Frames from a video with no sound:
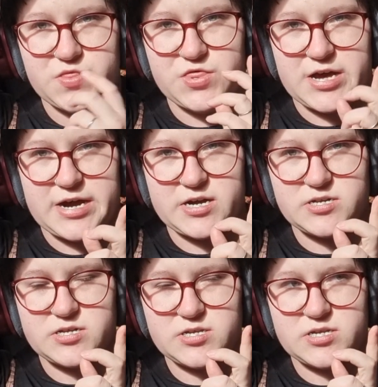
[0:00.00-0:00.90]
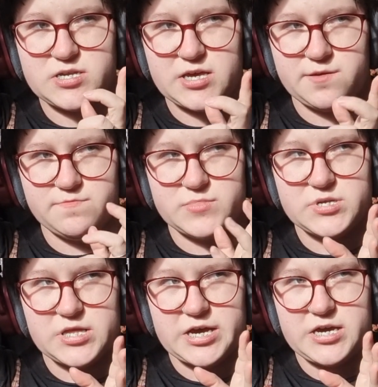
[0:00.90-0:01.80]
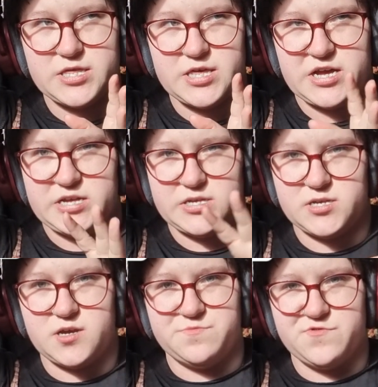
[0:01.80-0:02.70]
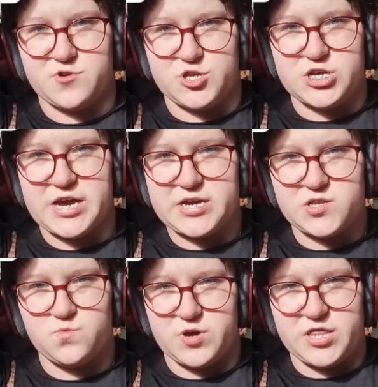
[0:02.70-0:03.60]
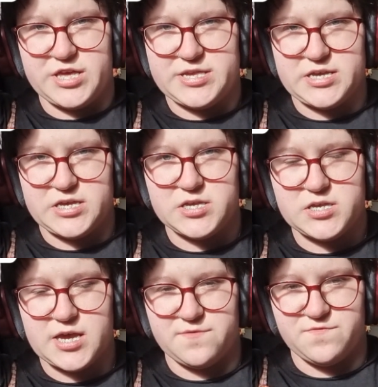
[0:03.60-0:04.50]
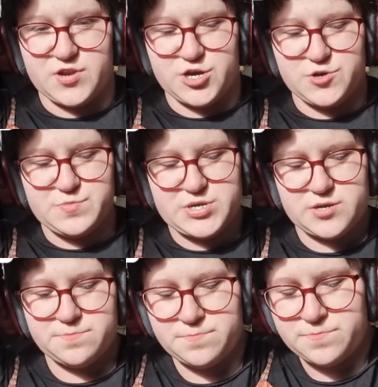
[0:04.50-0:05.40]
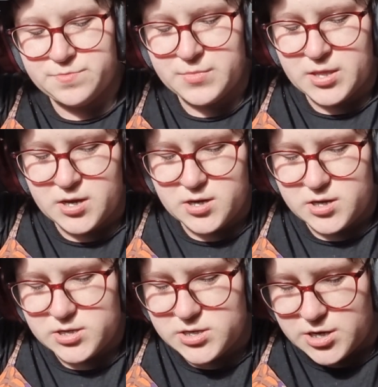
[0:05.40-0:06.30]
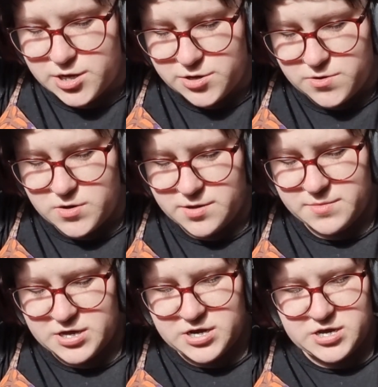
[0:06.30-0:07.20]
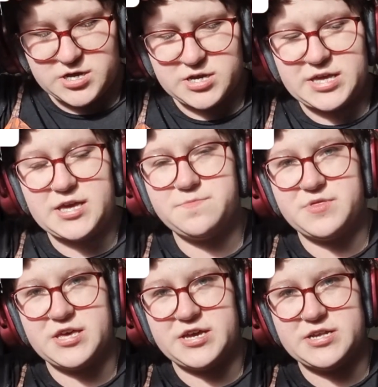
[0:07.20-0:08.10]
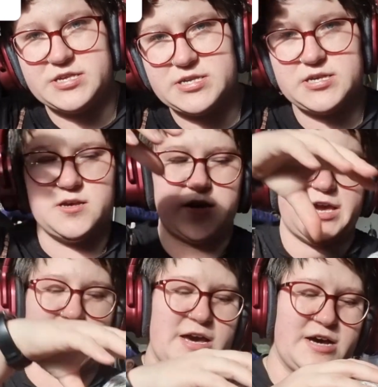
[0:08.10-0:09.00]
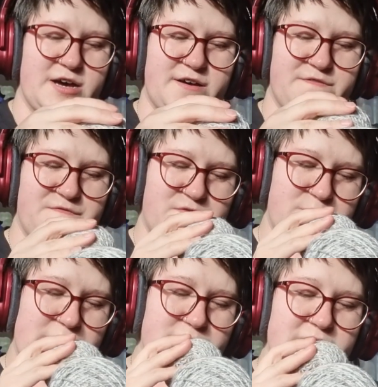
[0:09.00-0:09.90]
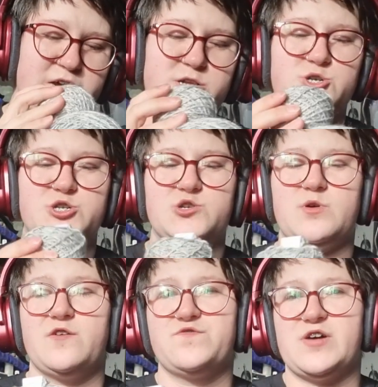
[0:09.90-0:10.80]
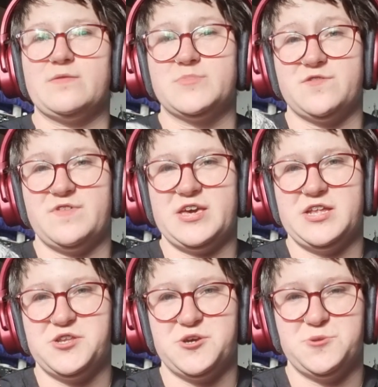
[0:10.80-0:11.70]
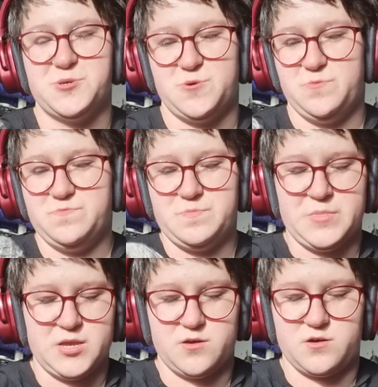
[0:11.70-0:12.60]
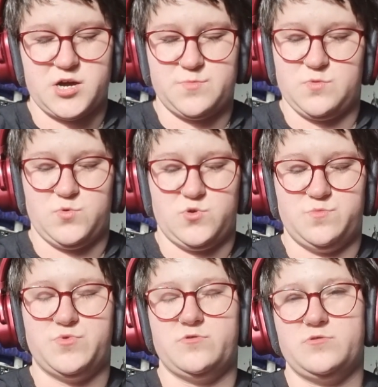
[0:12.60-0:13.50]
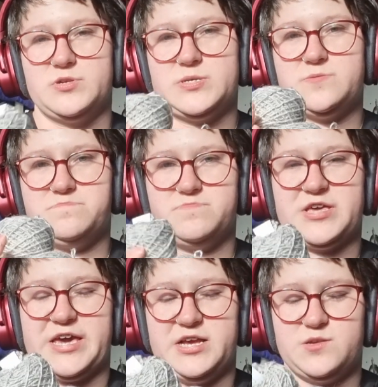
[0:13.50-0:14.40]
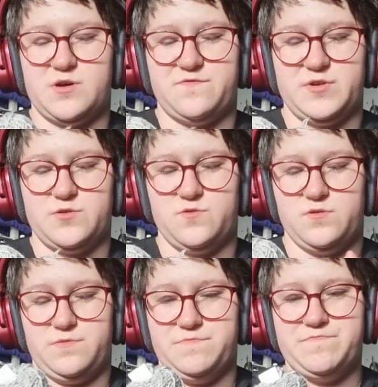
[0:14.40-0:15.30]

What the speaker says: that seems like there's a project where this is enveloped. So I'm gonna keep this. I have apparently 112 grams of it in total. Got a couple more balls, cakes, whatever we call them,